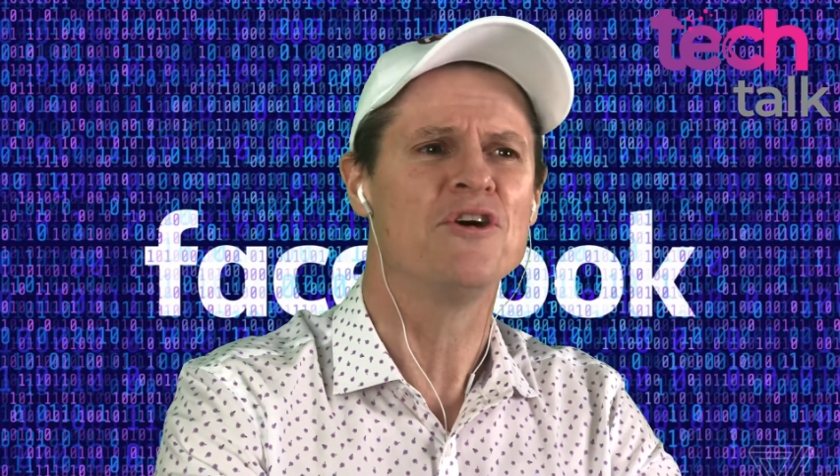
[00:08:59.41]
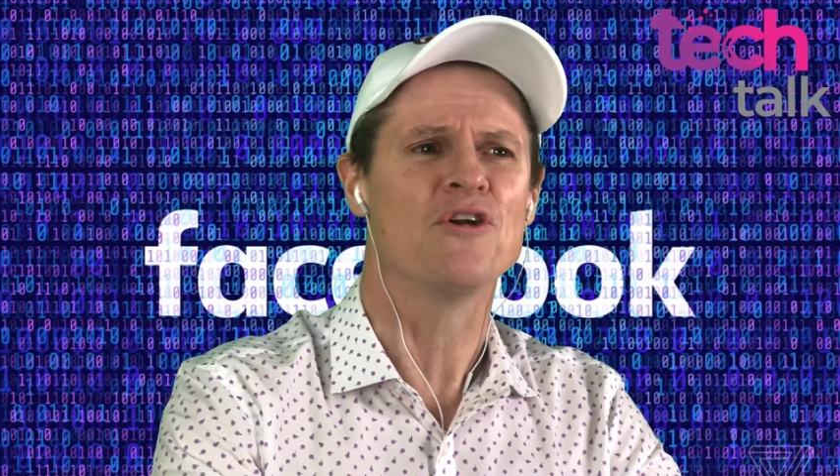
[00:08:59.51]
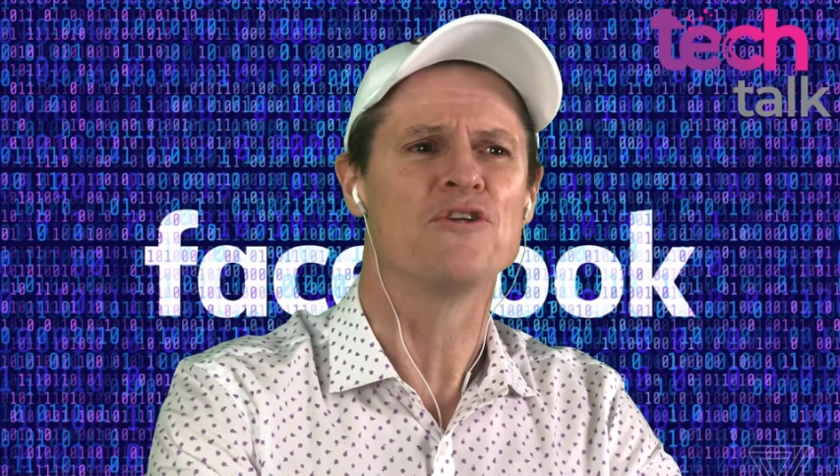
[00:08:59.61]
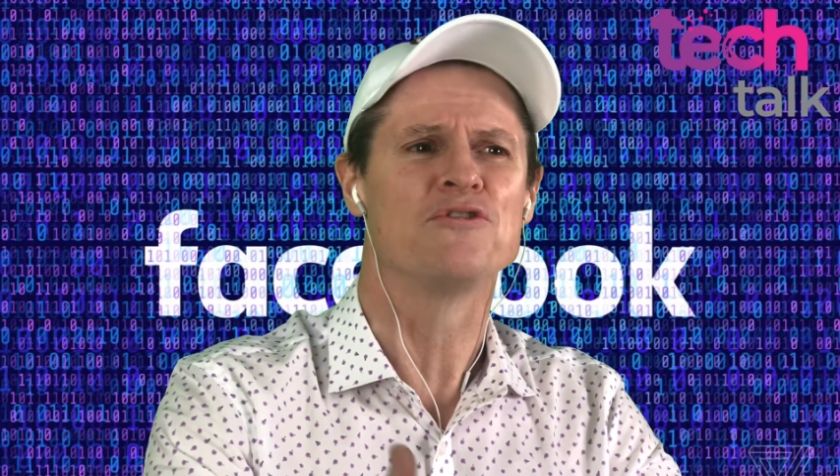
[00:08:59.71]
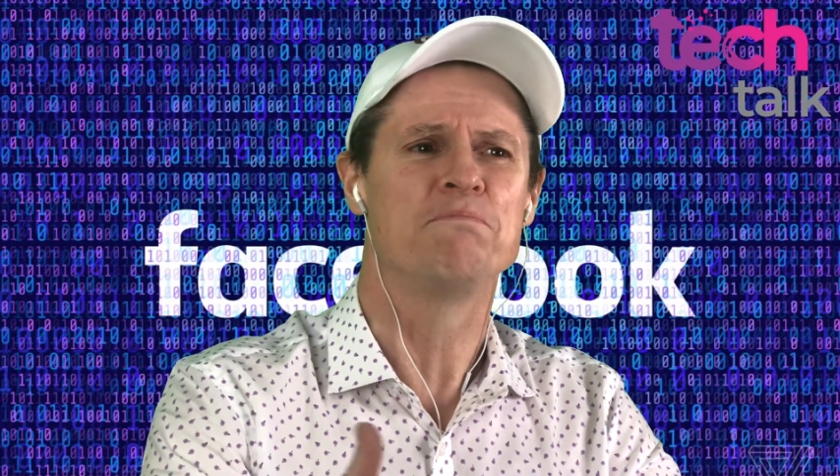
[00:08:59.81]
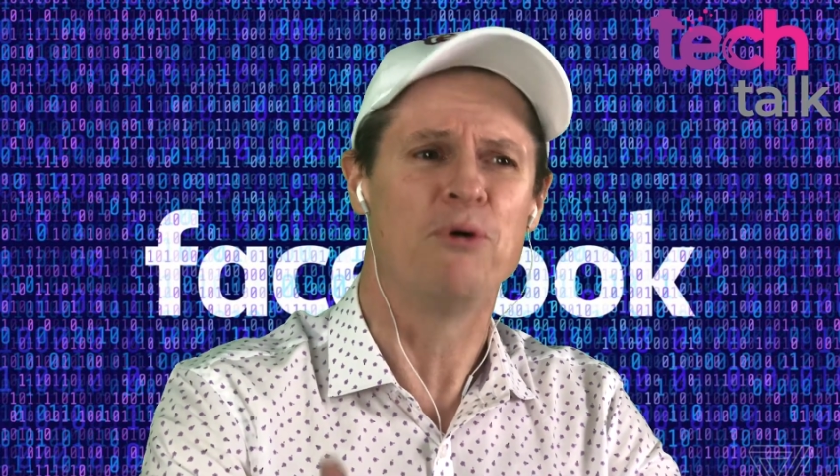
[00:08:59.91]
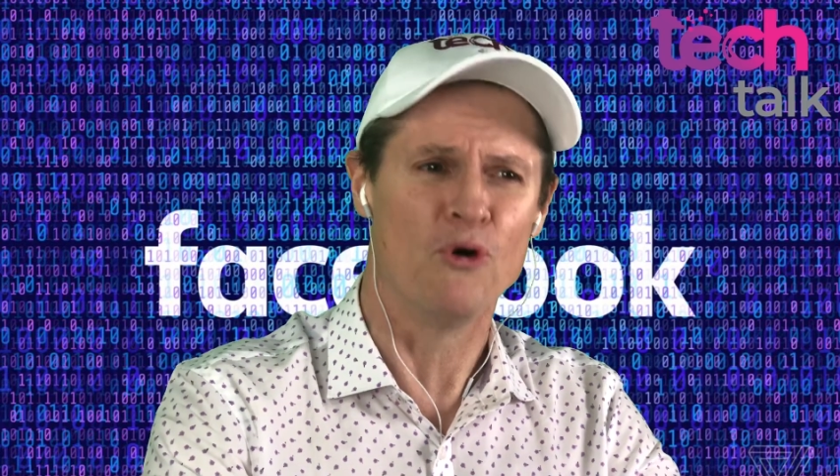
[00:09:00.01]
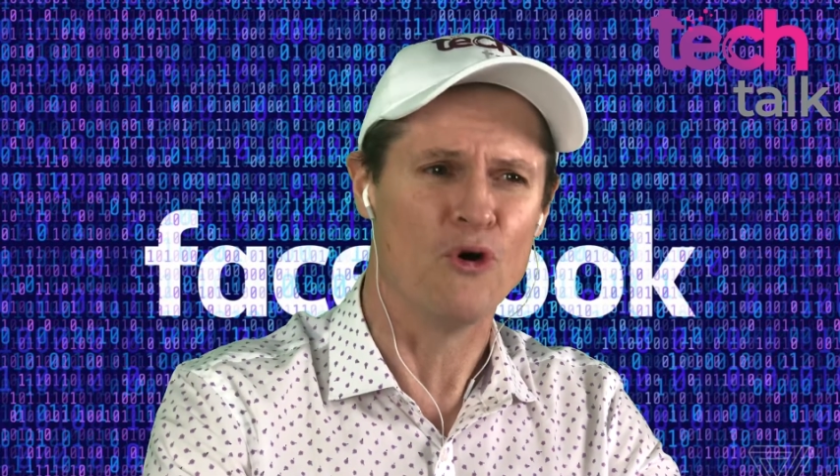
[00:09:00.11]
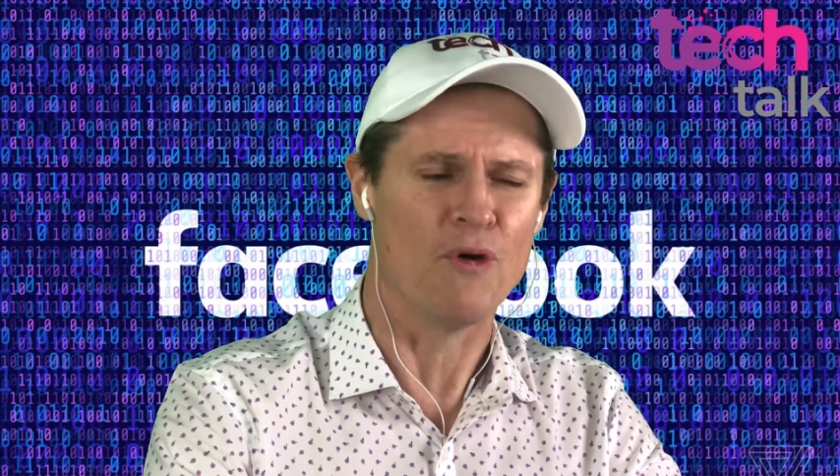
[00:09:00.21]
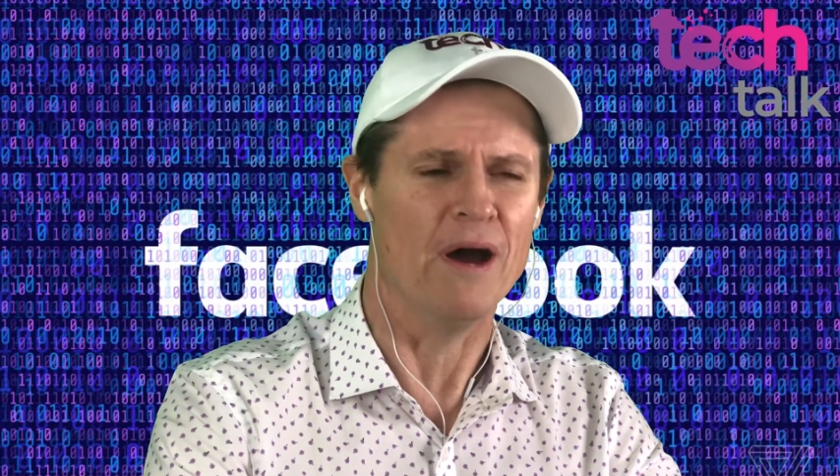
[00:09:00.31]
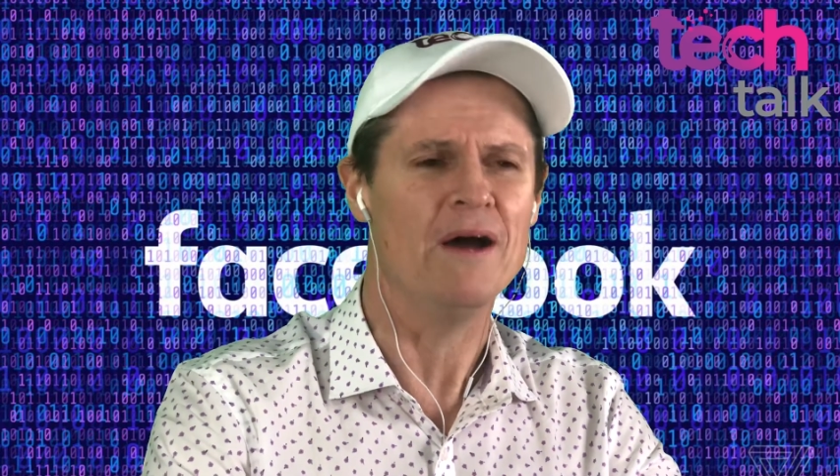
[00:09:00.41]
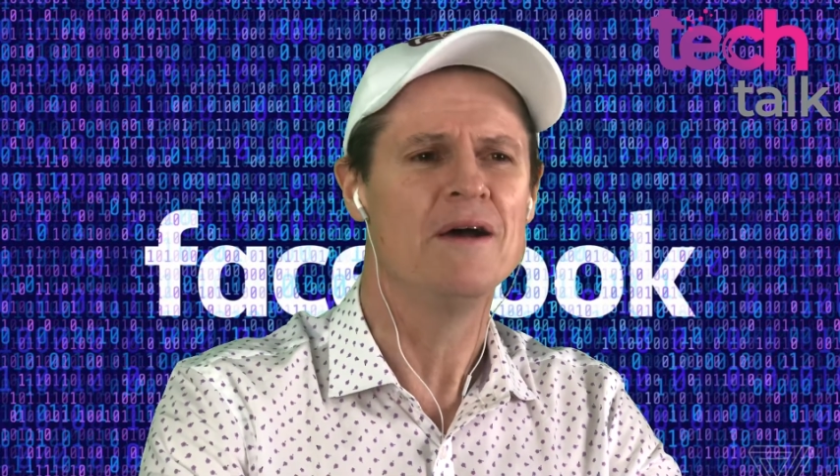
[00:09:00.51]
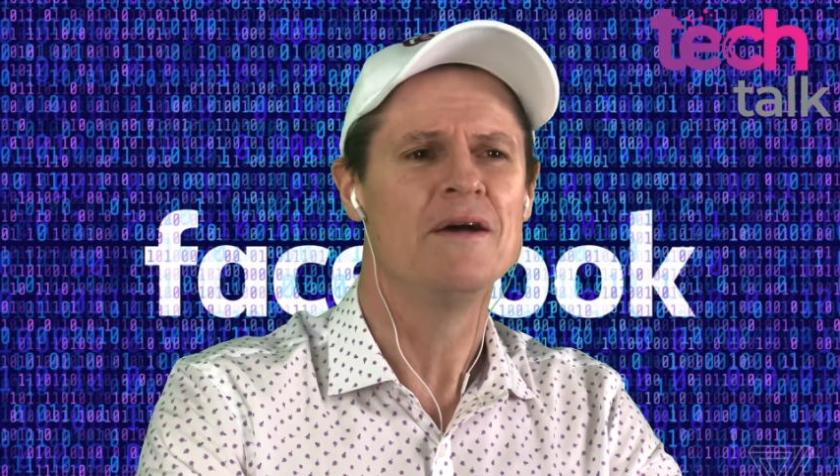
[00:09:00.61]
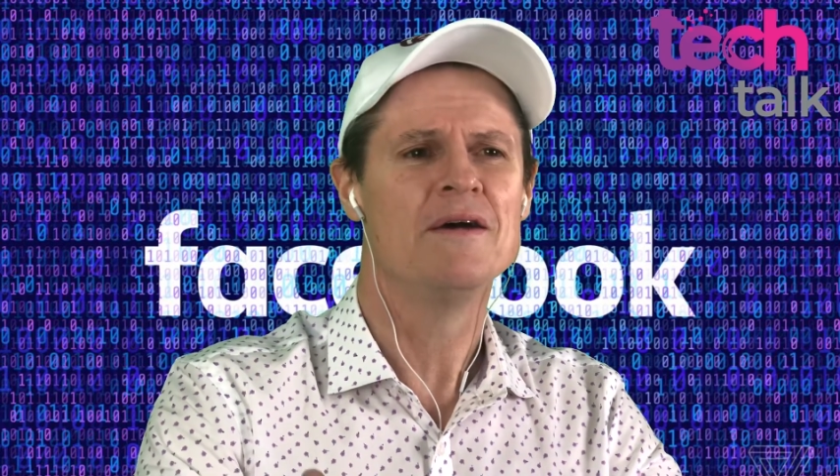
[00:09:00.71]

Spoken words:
poorer